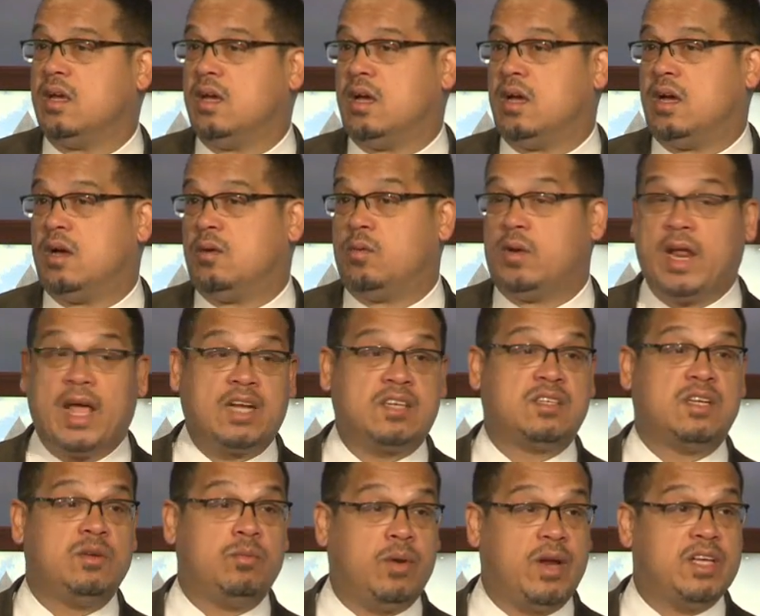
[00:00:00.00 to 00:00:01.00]
would
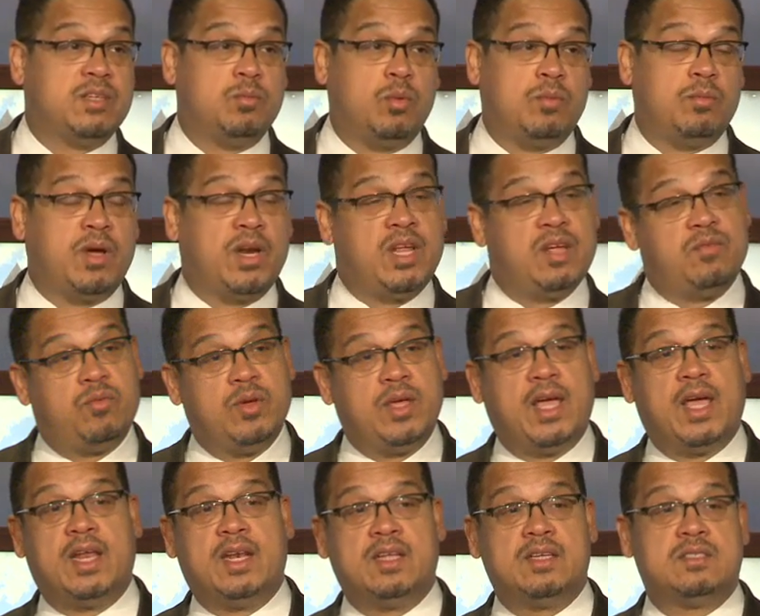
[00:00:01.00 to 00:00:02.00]
actually raise more money if we
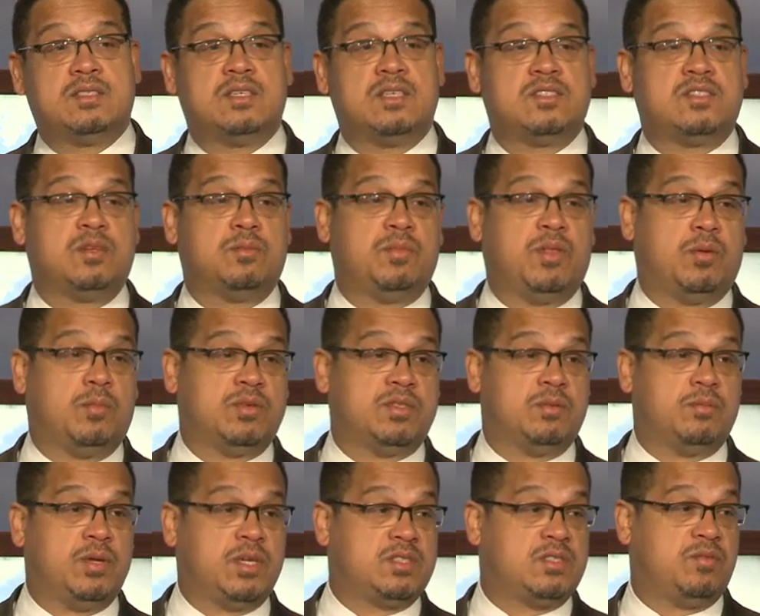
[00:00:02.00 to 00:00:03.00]
had his system that was
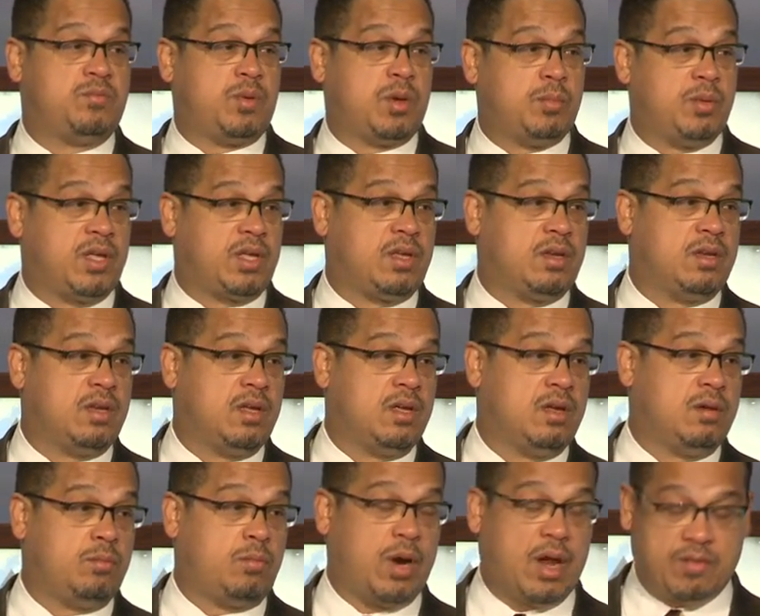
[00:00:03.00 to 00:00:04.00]
a mix of public and
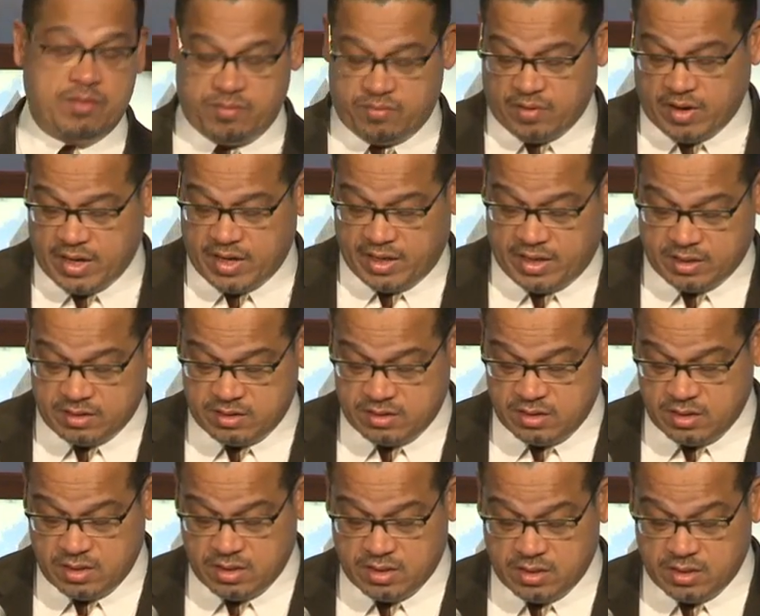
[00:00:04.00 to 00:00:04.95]
private finance.